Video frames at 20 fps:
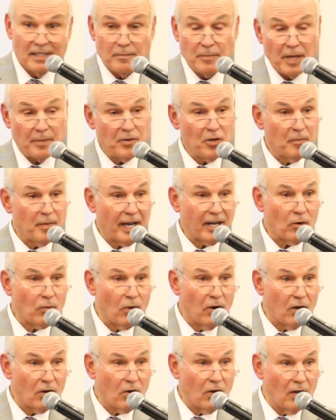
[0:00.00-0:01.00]
Maybe you'll make a
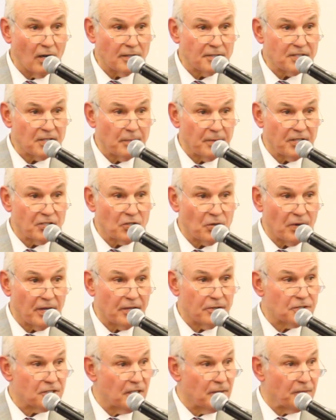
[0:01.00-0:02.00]
wrong call in somebody's
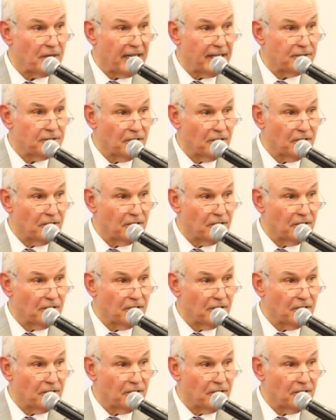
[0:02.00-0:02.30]
career someday